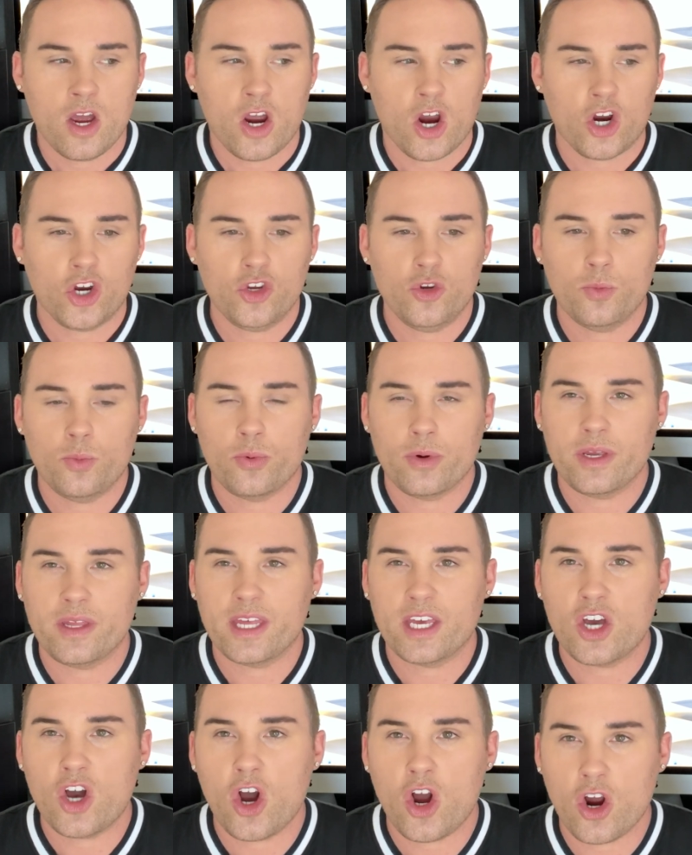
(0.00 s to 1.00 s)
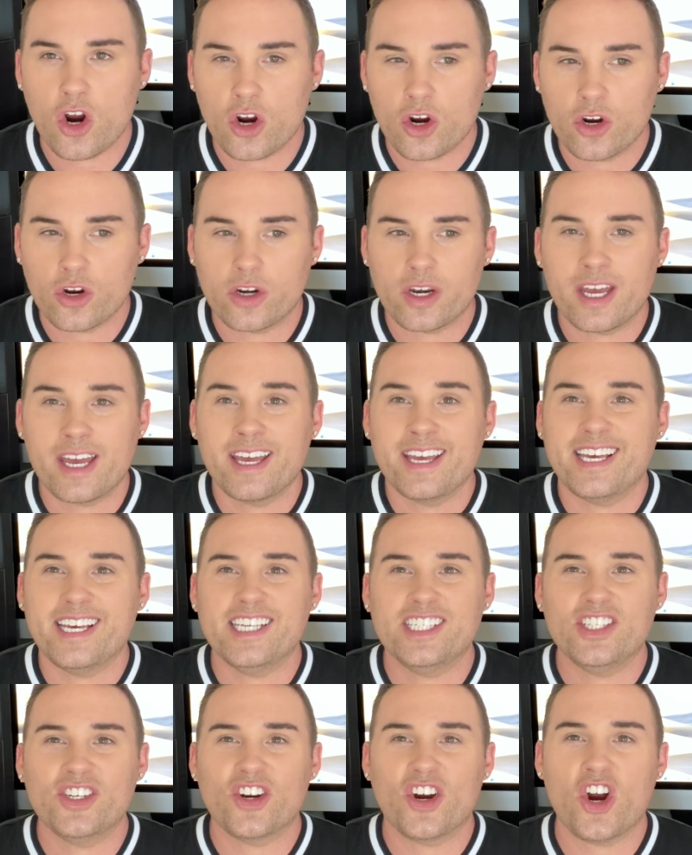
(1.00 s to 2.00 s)
Are you breathing hard?
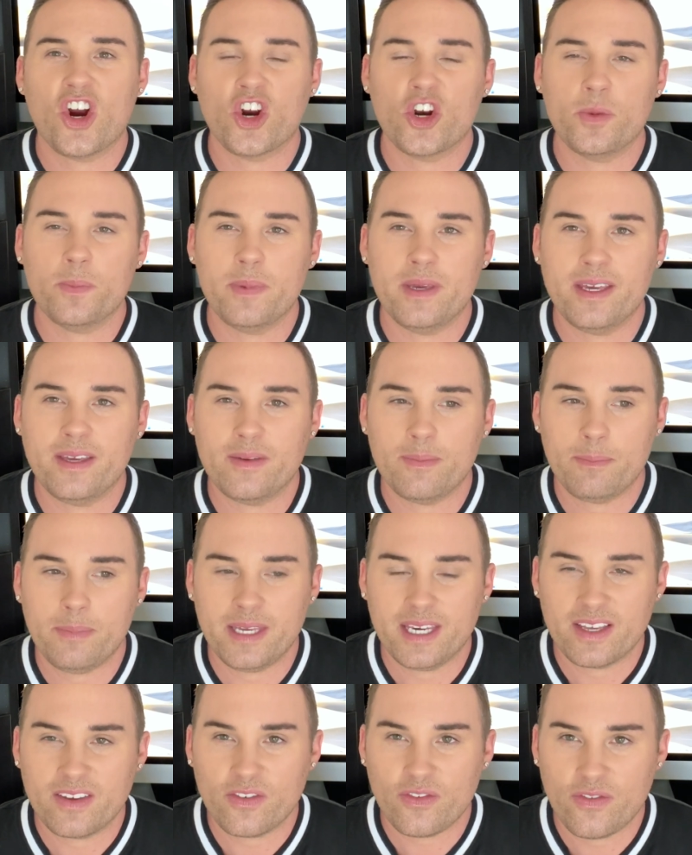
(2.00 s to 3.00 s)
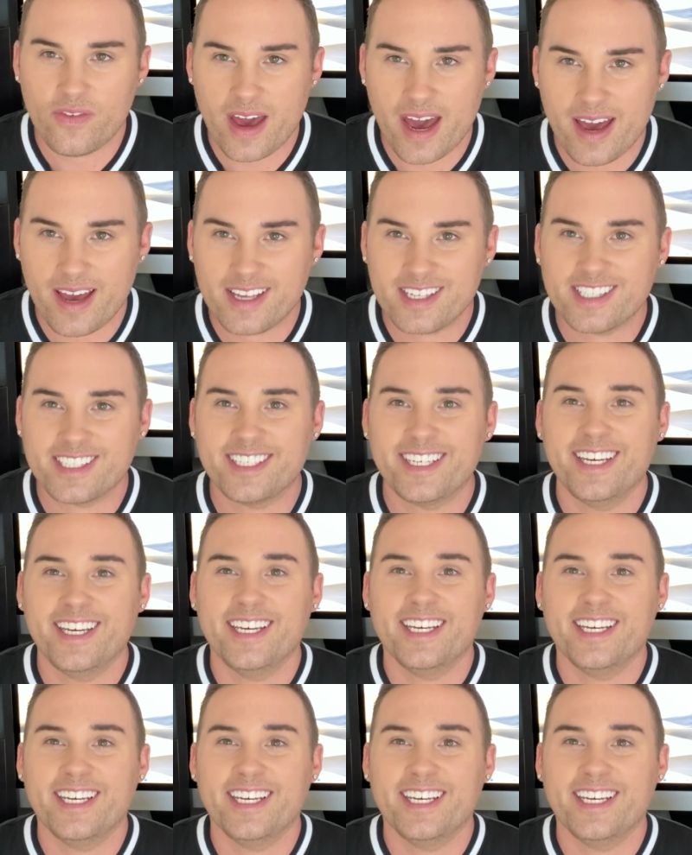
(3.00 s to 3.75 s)
Is your heartbeat beating fast?